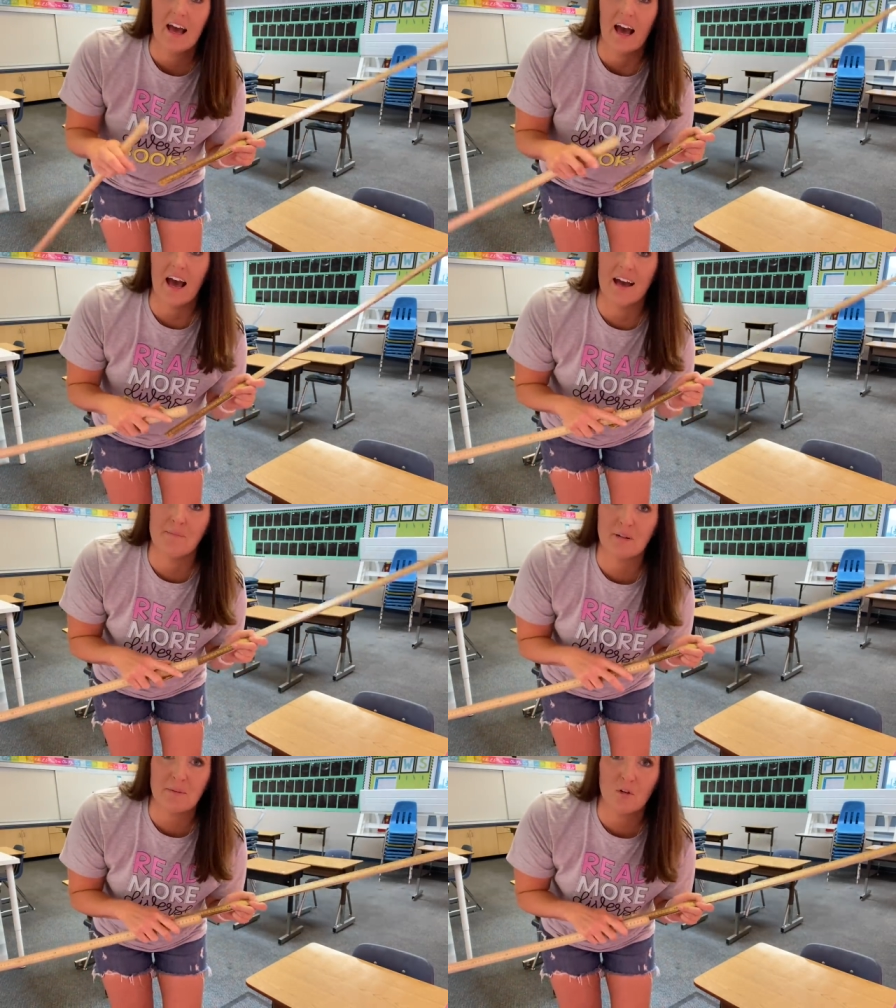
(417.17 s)

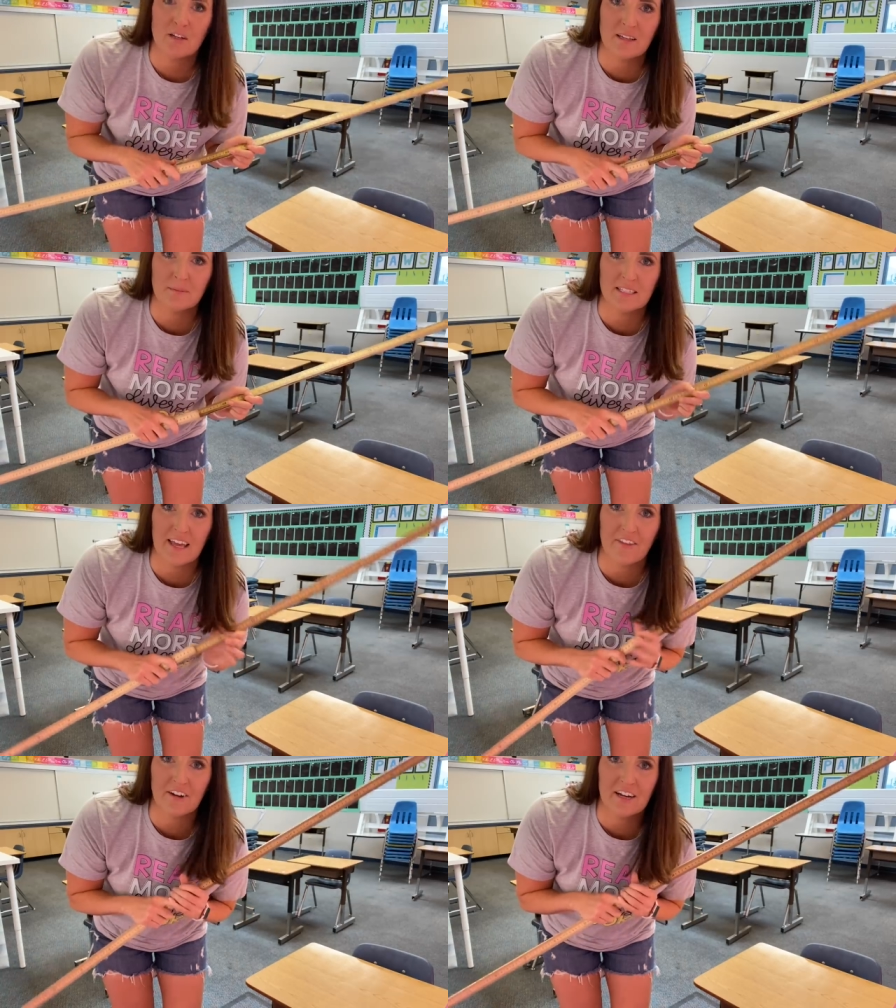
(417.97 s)
um, but I'm holding them
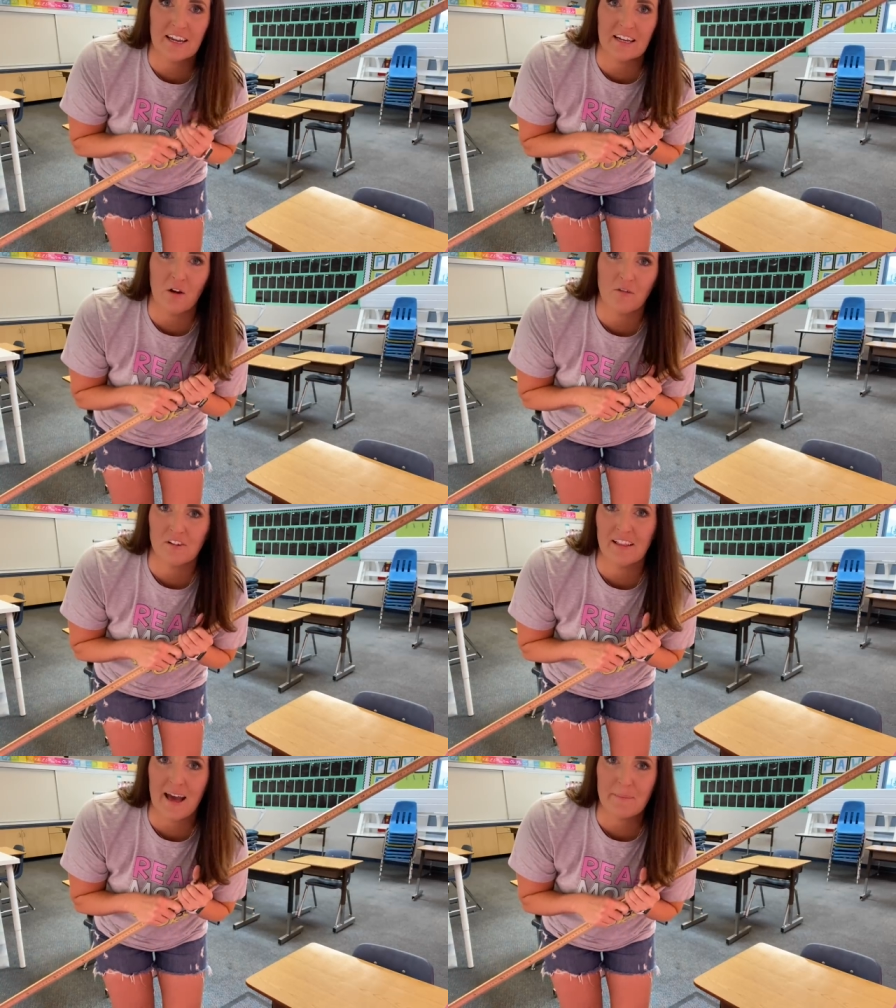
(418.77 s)
together and
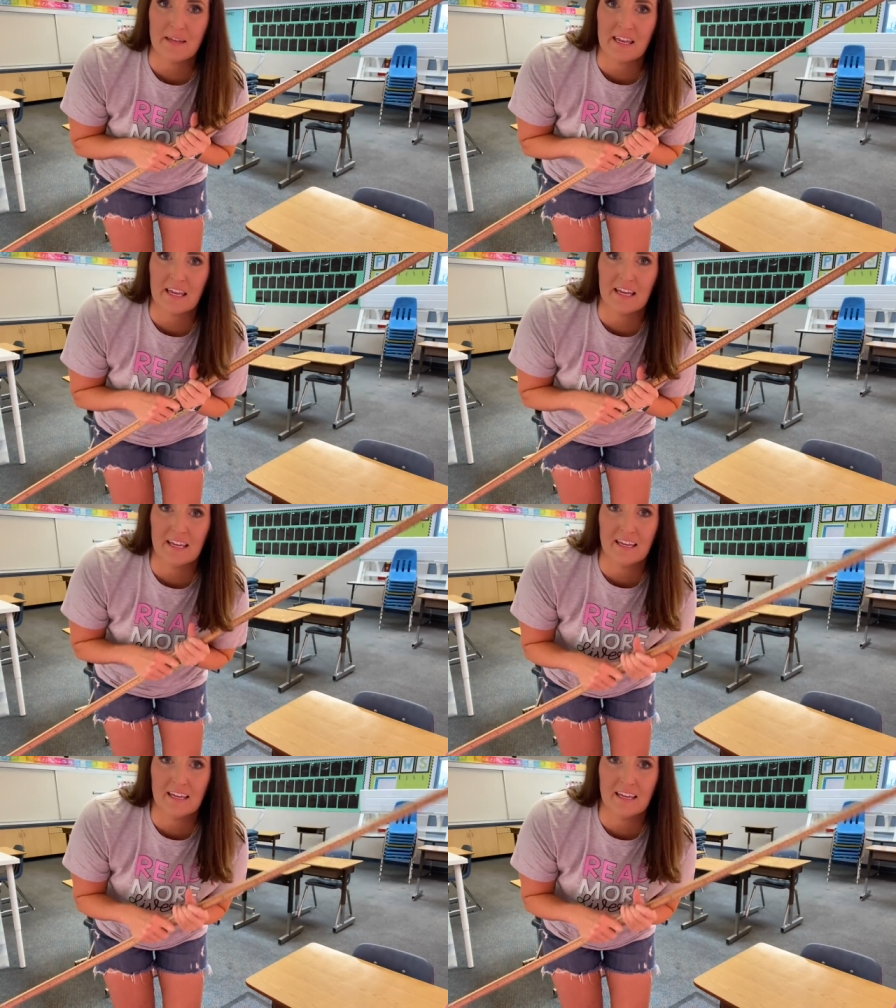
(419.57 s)
overlapping